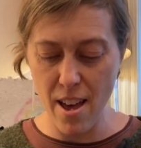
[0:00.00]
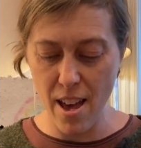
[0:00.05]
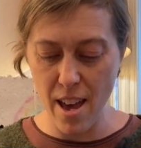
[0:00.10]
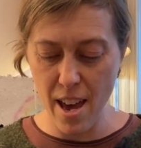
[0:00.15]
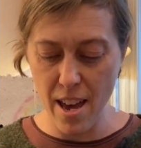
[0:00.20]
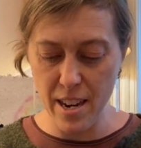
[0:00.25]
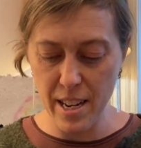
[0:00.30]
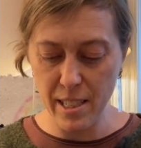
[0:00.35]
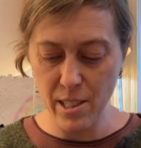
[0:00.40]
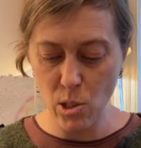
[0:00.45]

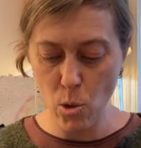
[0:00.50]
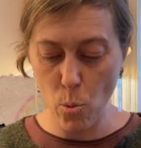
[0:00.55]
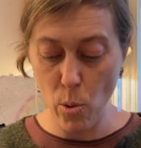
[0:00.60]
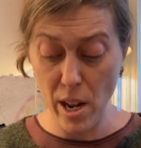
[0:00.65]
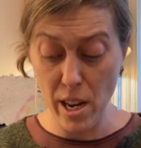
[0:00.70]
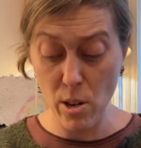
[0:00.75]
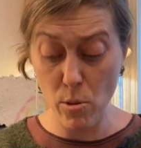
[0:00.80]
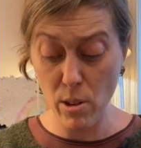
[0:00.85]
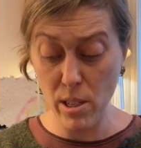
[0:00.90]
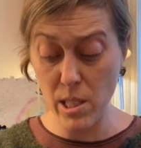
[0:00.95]
it's a
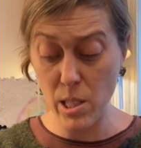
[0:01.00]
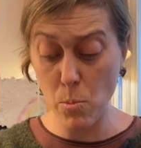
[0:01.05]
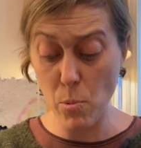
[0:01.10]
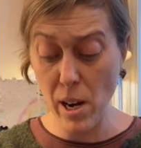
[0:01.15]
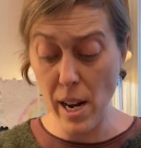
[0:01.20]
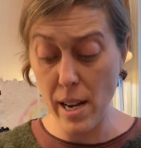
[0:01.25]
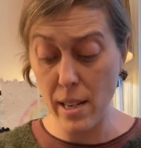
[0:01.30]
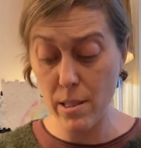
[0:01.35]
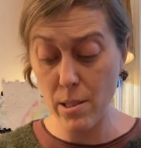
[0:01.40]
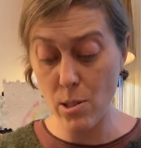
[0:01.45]
way to
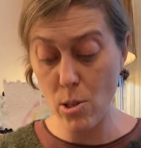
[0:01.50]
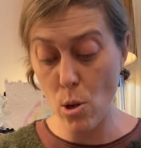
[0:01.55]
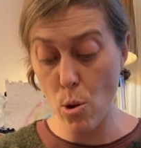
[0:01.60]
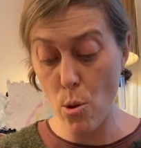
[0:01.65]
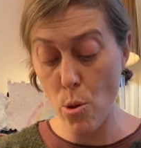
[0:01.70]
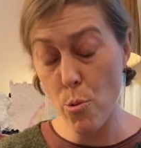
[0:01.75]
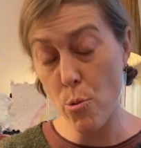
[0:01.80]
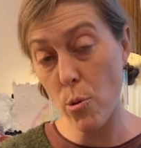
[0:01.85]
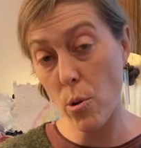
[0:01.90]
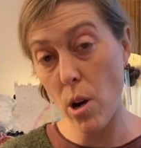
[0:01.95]
express. So
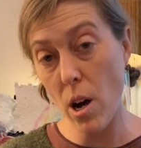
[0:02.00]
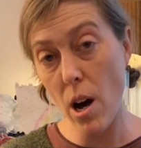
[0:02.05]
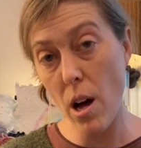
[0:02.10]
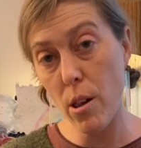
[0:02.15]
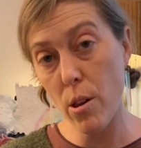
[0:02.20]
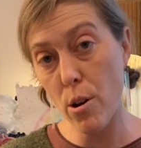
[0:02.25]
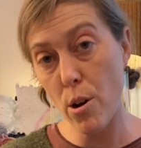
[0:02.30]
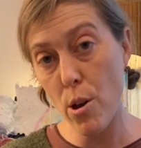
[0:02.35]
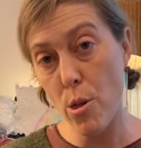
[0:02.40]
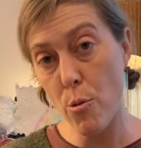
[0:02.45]
through
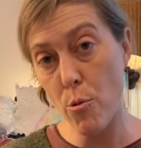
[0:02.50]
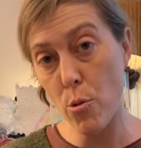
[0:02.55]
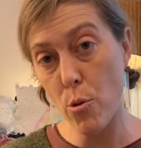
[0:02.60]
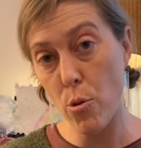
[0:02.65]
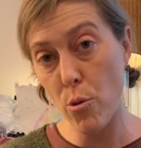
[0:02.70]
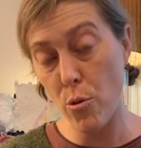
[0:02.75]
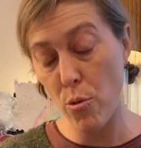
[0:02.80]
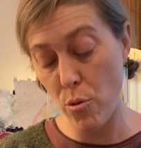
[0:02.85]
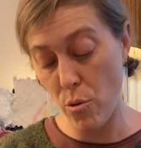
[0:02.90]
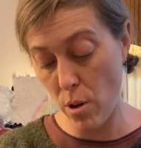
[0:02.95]
color,
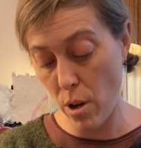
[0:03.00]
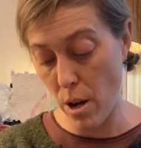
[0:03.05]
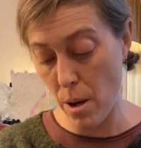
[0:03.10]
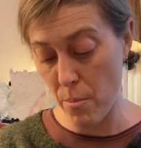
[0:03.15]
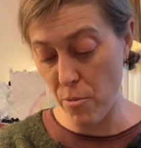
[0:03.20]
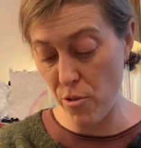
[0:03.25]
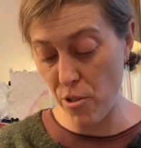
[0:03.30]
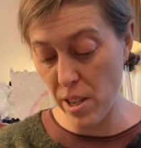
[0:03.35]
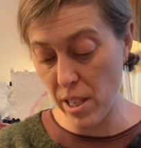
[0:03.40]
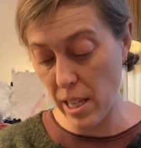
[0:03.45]
through
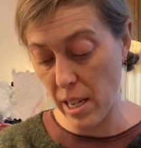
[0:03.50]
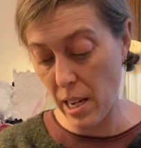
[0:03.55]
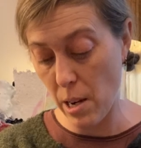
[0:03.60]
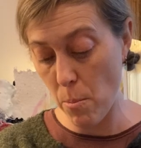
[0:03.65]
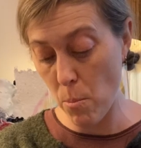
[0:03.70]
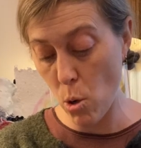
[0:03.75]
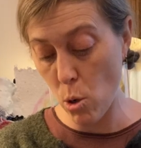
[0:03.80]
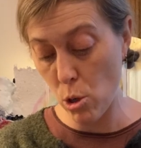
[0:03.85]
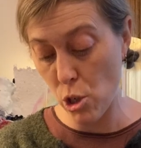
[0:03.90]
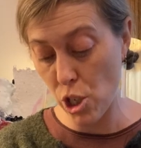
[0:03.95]
feeling and
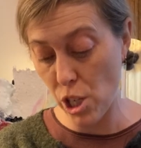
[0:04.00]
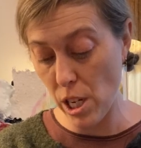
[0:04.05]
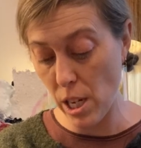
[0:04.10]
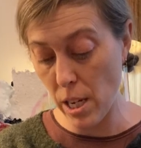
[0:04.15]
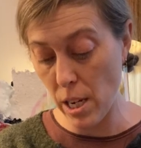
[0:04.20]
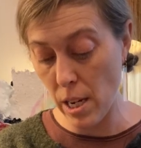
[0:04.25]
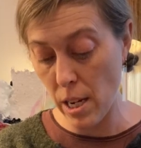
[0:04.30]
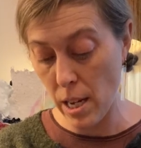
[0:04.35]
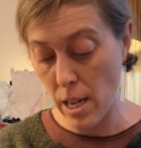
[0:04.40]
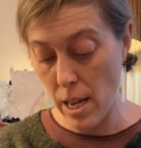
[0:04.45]

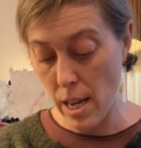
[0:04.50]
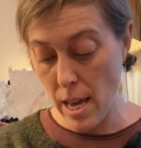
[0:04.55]
emotion.